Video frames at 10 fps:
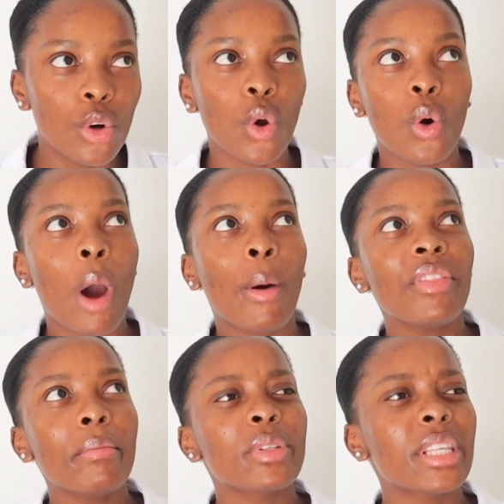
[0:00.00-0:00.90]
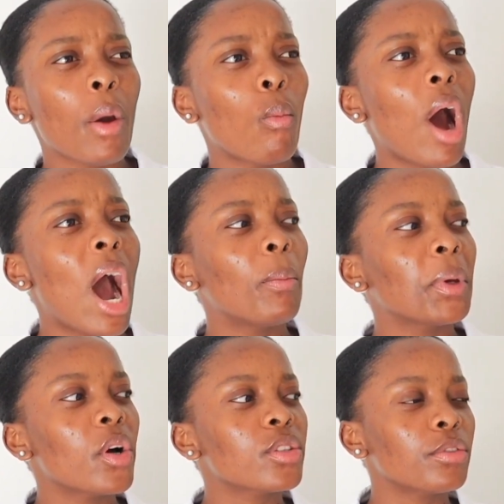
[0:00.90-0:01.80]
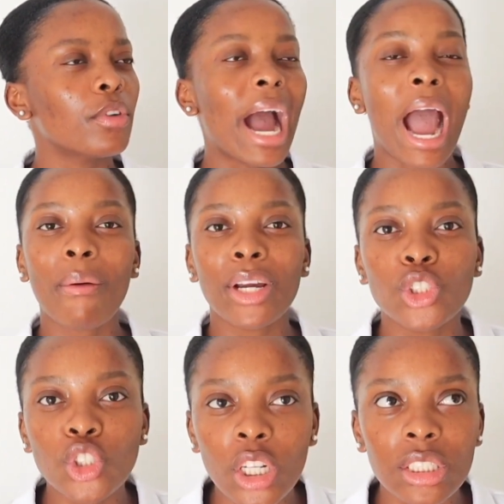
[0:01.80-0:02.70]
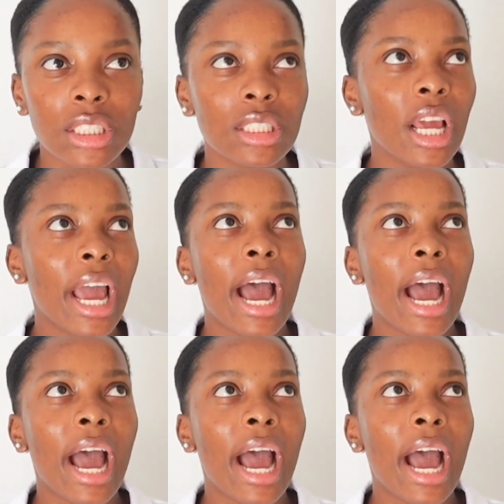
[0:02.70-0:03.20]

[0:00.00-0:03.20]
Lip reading: No, I want them to say wow because of how I shot it,